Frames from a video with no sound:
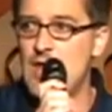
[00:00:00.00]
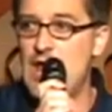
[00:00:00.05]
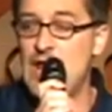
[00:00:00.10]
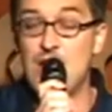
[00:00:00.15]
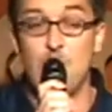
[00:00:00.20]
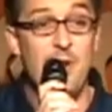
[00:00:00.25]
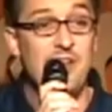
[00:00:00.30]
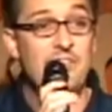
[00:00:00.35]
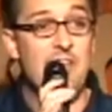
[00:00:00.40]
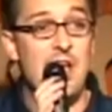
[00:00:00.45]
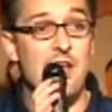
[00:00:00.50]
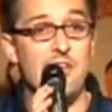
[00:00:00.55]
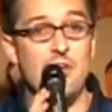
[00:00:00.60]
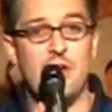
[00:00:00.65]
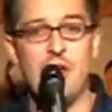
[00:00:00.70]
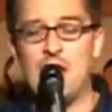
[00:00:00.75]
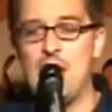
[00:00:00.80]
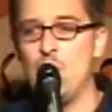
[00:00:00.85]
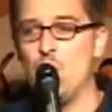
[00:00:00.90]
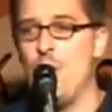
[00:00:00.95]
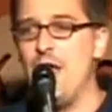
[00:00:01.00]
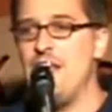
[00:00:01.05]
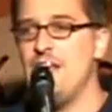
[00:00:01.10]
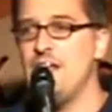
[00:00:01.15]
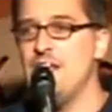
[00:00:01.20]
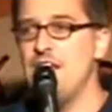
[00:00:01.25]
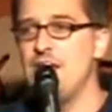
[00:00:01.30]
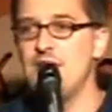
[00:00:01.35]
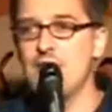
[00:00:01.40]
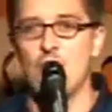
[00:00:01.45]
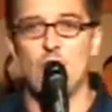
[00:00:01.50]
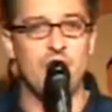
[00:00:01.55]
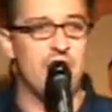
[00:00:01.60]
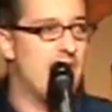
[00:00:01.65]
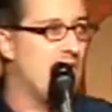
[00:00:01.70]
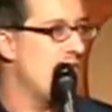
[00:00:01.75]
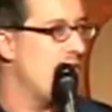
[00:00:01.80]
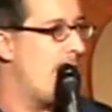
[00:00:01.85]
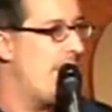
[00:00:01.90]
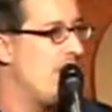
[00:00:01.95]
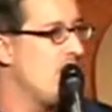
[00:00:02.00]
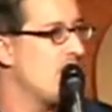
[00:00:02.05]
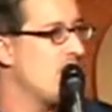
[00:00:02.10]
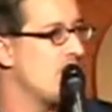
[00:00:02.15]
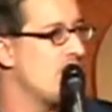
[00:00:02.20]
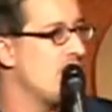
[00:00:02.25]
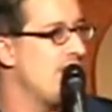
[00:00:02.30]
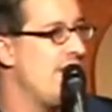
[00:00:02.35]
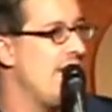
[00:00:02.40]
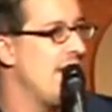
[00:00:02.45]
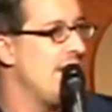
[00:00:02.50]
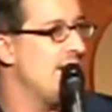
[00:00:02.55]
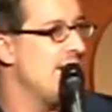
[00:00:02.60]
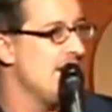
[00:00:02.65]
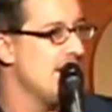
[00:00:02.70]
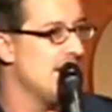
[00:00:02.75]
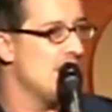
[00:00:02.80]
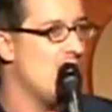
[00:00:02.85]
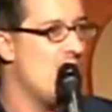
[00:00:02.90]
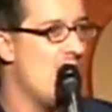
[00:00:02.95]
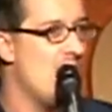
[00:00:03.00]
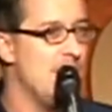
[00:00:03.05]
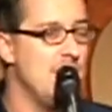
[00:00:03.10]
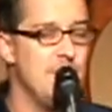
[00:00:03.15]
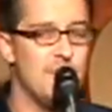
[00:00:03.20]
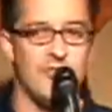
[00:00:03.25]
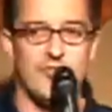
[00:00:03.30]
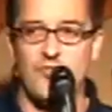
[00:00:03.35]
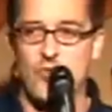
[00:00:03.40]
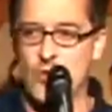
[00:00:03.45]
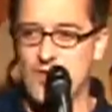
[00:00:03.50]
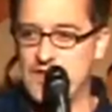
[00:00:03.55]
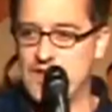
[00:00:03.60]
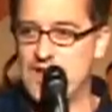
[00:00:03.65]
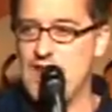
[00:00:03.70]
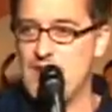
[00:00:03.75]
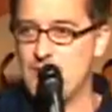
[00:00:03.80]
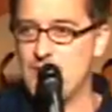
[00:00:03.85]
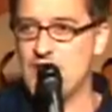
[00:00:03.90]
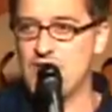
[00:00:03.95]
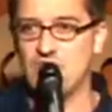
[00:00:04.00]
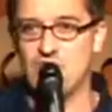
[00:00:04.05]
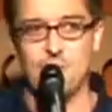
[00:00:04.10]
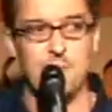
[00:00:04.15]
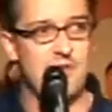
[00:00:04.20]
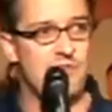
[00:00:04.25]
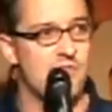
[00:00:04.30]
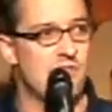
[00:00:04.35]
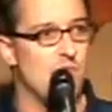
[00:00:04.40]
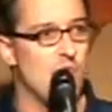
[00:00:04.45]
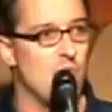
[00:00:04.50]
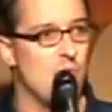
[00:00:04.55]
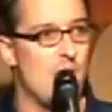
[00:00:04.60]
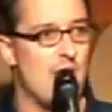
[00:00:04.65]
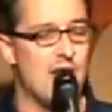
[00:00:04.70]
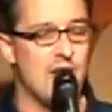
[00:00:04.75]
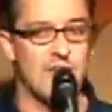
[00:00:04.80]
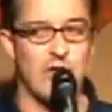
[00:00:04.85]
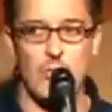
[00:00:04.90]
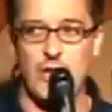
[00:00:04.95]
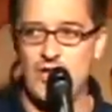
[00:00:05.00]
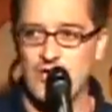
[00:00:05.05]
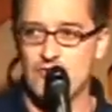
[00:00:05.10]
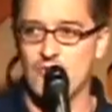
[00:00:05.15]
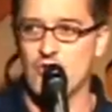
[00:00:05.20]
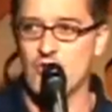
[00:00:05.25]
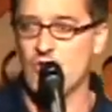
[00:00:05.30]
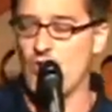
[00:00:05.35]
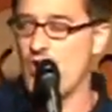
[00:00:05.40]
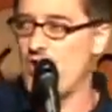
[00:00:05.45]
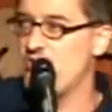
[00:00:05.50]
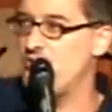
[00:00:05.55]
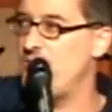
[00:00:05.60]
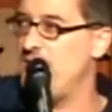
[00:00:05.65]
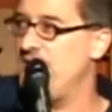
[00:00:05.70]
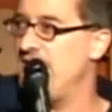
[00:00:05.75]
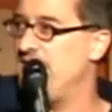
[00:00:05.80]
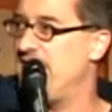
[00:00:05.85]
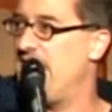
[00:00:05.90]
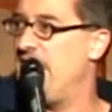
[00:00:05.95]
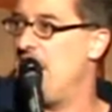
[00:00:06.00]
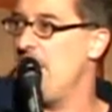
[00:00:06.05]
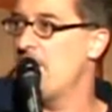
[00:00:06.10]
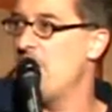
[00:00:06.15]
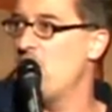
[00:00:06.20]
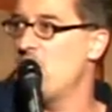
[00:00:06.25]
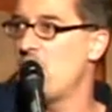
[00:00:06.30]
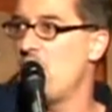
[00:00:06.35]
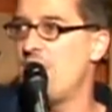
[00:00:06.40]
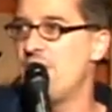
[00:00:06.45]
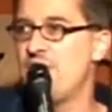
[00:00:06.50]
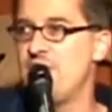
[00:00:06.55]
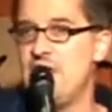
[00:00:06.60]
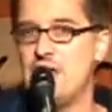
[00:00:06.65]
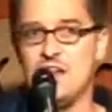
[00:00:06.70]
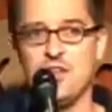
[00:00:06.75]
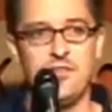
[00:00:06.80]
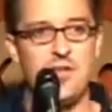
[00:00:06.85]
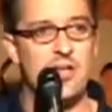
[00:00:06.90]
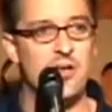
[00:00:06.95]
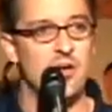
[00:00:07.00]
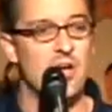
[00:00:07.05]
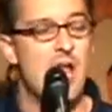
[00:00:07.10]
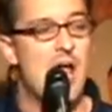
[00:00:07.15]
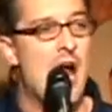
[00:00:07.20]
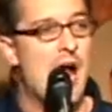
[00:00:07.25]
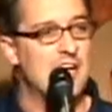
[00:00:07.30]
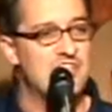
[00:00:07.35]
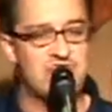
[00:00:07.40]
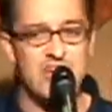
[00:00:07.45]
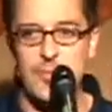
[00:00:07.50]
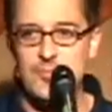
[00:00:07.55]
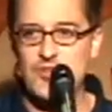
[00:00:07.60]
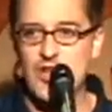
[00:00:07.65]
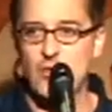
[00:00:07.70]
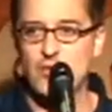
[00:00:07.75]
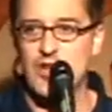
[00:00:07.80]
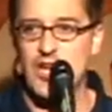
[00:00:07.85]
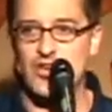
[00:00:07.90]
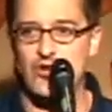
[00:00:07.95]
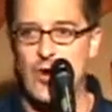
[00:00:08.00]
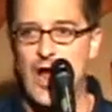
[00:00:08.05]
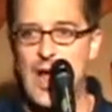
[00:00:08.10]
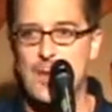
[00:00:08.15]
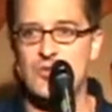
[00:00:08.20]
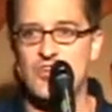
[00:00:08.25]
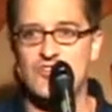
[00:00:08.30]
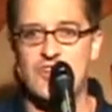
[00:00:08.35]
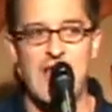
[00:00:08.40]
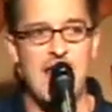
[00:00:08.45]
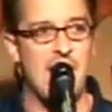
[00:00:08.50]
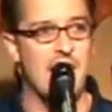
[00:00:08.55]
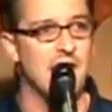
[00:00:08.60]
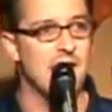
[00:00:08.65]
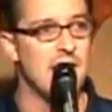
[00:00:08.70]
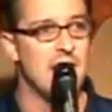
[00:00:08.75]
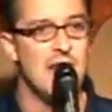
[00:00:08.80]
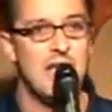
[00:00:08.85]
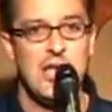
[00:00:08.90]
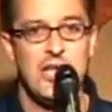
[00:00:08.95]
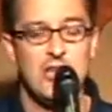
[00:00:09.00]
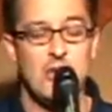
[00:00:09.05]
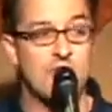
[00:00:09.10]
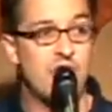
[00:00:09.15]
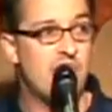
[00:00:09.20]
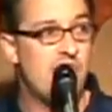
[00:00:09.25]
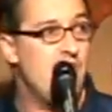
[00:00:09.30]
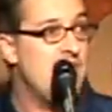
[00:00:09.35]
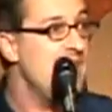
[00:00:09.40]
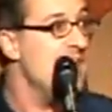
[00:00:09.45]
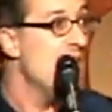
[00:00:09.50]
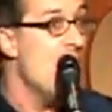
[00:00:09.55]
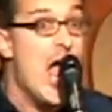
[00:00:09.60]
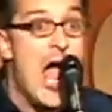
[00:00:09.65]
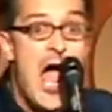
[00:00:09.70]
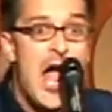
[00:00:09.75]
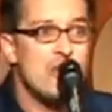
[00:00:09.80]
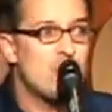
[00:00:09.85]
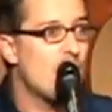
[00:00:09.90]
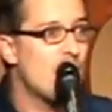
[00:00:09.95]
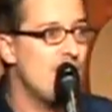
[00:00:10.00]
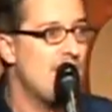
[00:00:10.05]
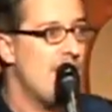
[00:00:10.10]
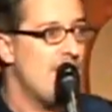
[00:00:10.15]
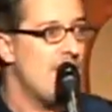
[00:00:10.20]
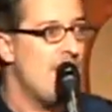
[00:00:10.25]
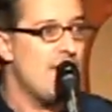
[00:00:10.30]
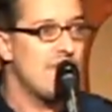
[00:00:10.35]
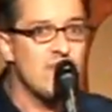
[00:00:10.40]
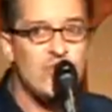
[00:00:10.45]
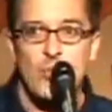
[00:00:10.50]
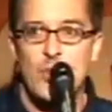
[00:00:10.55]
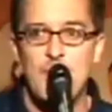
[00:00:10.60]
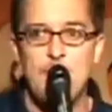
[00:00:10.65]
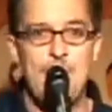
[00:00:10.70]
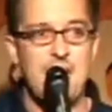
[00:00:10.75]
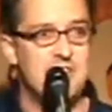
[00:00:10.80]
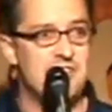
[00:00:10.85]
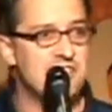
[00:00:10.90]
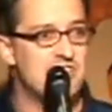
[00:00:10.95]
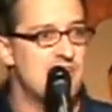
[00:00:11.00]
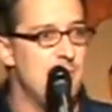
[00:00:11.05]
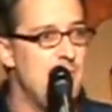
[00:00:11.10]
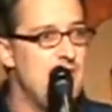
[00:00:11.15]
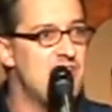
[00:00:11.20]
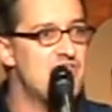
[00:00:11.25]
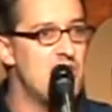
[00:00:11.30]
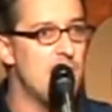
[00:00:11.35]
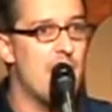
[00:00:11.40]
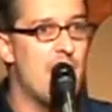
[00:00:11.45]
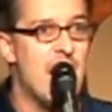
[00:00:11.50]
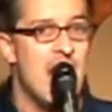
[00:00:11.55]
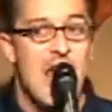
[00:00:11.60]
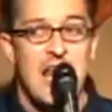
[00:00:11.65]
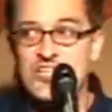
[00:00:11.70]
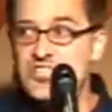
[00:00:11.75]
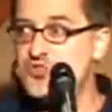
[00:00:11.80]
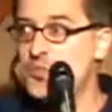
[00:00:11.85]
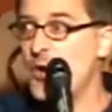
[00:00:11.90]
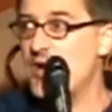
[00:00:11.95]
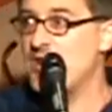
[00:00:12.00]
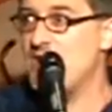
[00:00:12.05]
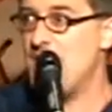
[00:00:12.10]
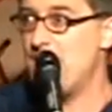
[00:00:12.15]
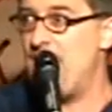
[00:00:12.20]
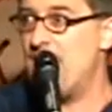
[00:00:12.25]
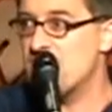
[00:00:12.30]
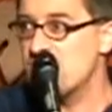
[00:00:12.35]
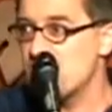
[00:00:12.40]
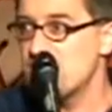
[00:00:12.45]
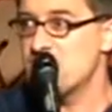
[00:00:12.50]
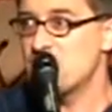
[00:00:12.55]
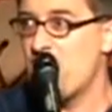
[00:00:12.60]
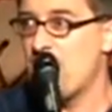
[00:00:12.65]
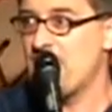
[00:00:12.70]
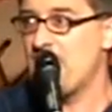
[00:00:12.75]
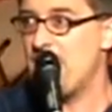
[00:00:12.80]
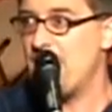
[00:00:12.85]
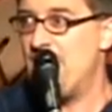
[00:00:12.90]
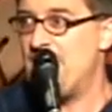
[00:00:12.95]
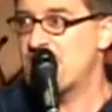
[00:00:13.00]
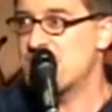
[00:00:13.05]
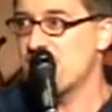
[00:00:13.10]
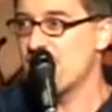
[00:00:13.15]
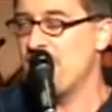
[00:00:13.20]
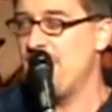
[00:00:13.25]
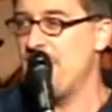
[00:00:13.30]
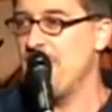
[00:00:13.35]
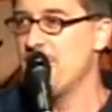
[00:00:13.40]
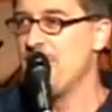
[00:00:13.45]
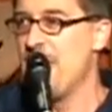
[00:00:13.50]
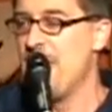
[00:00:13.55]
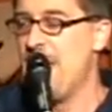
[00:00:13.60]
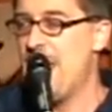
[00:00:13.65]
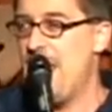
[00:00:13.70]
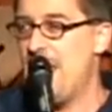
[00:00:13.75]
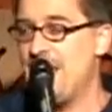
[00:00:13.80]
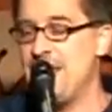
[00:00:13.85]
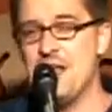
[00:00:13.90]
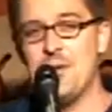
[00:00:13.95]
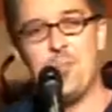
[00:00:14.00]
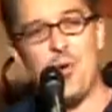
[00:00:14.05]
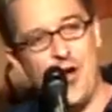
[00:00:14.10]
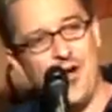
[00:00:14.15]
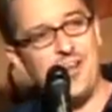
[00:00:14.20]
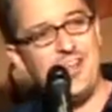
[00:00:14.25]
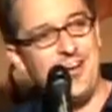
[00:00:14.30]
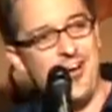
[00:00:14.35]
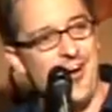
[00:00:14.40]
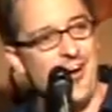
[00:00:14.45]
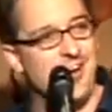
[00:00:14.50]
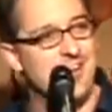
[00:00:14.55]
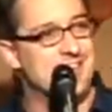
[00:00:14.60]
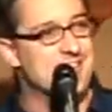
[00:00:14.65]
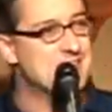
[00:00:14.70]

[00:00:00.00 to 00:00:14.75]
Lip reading: And I went down there and I waited in the hotel the Penguins were staying in the lobby before the game against Minnesota Wild. I waited for Crosby. He came out off the elevator. I jumped out and I grabbed his hand. And I was like, Sidney, I drove 7 hours to Winnipeg just to meet you. I just want to get a picture. I just want to get a picture, right? And he had a bodyguard.